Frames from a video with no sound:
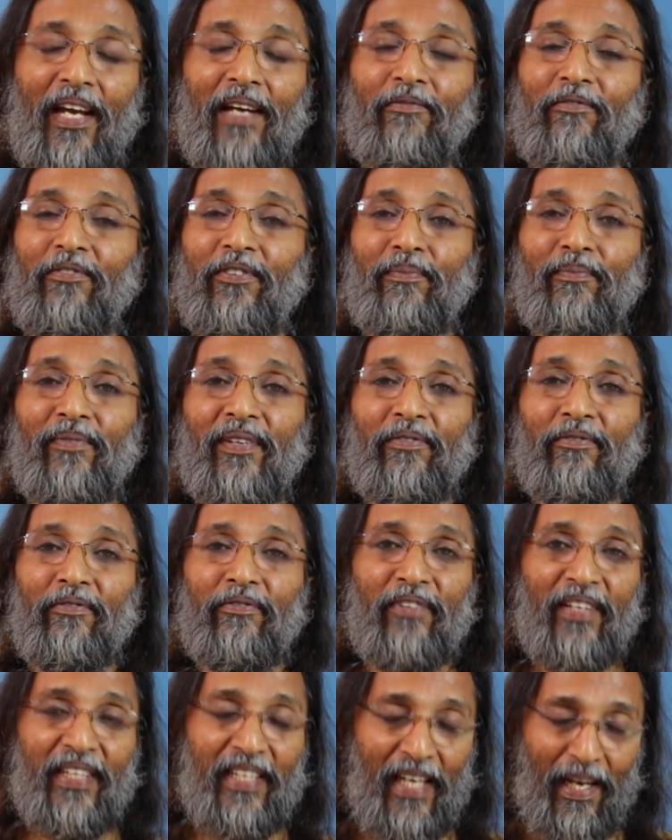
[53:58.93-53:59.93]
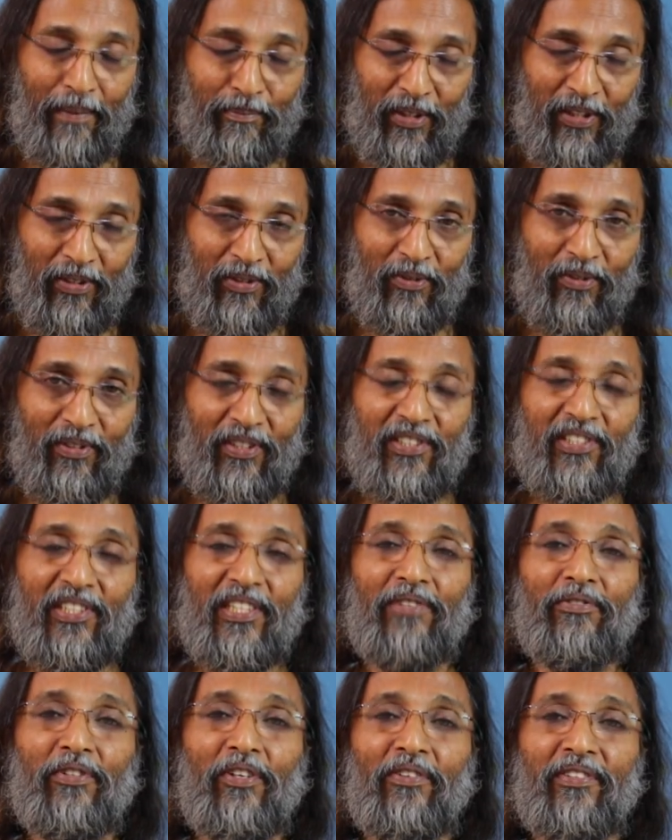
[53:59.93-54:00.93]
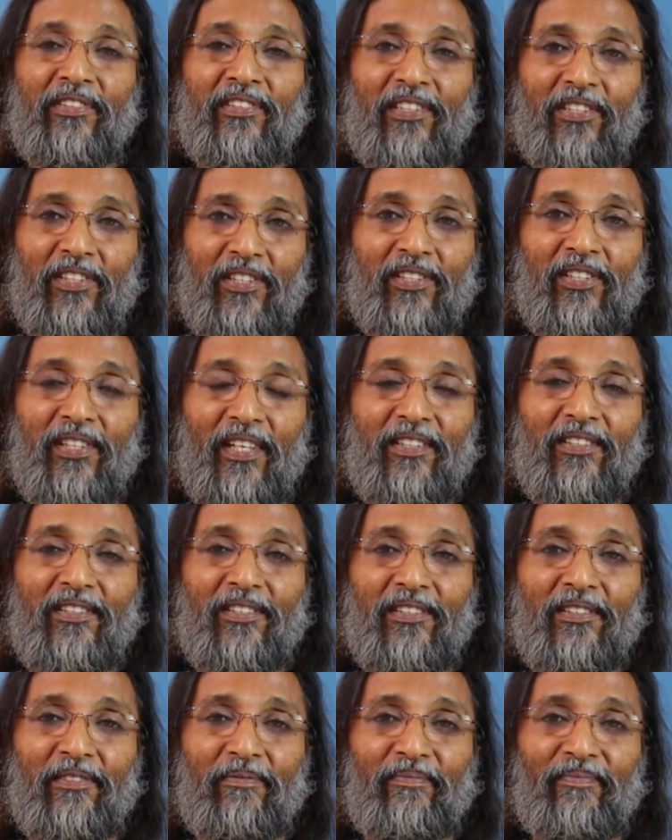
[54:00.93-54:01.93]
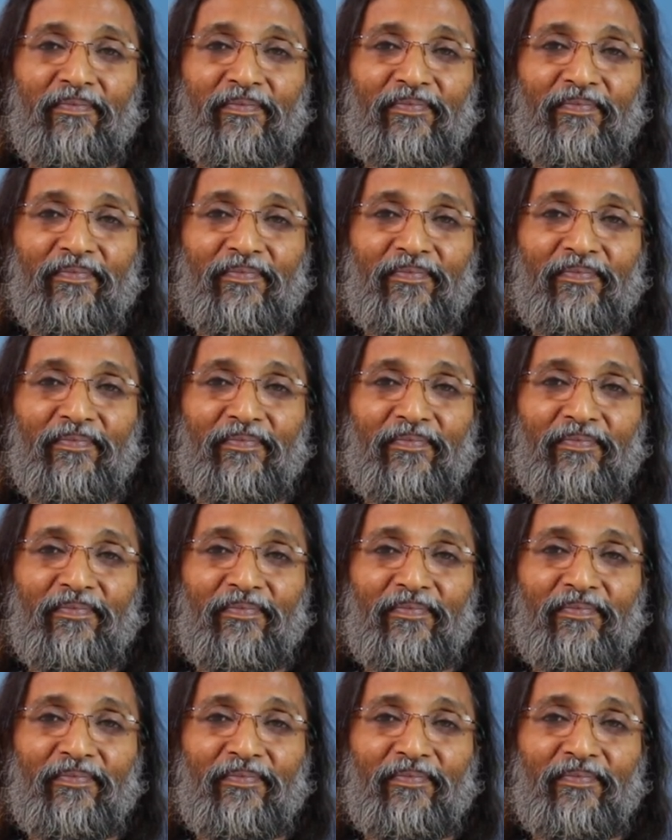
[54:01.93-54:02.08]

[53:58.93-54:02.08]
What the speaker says: I would be very happy to receive your suggestions.